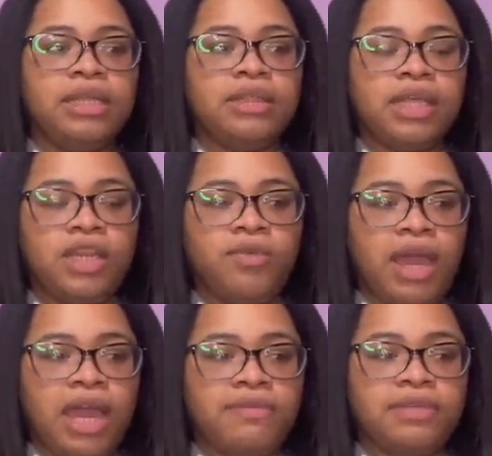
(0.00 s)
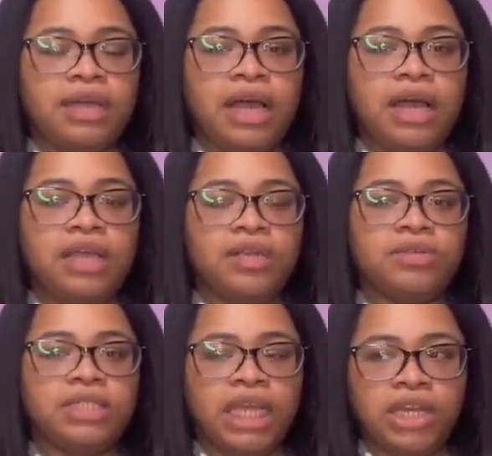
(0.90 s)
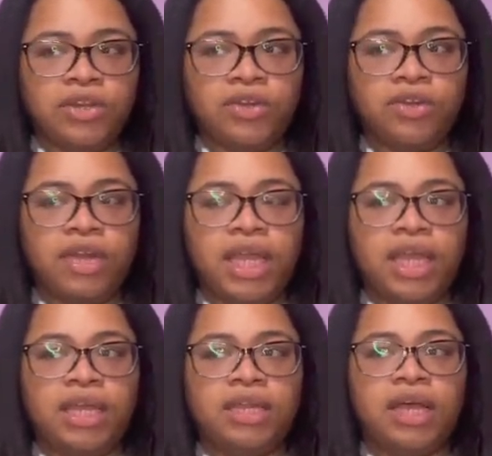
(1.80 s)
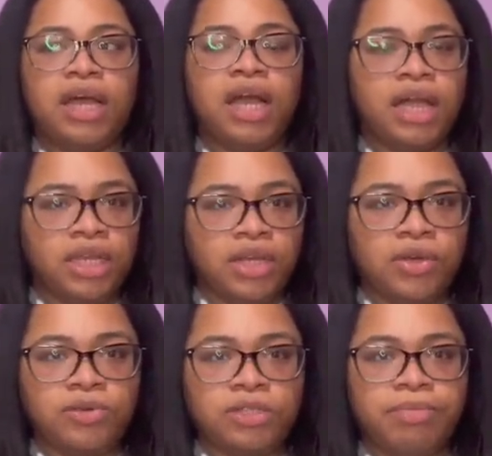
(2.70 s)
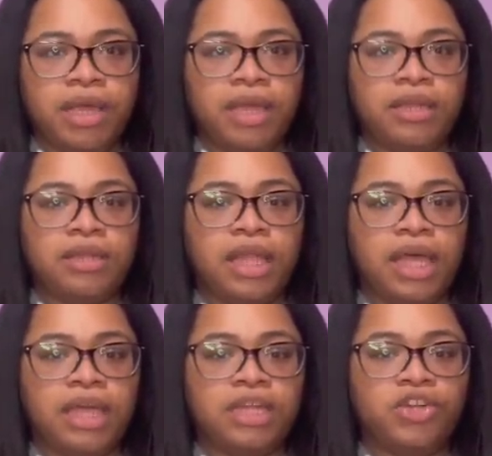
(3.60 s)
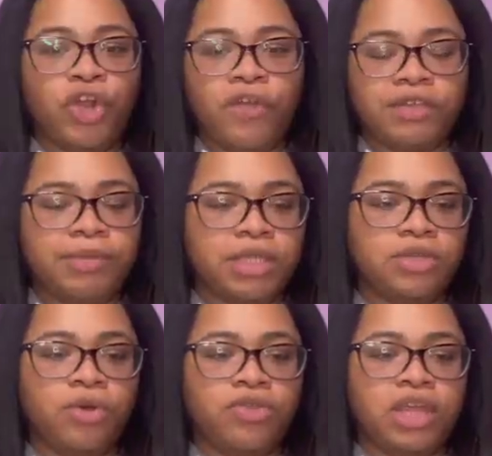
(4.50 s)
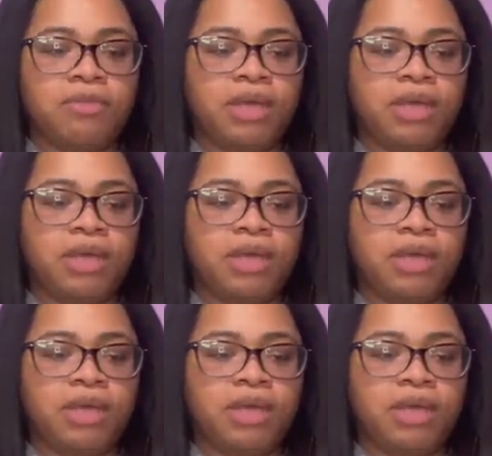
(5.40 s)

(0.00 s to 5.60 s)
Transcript: Then you have, you know, Xander and Anya, who's been, like, nervous about this whole thing.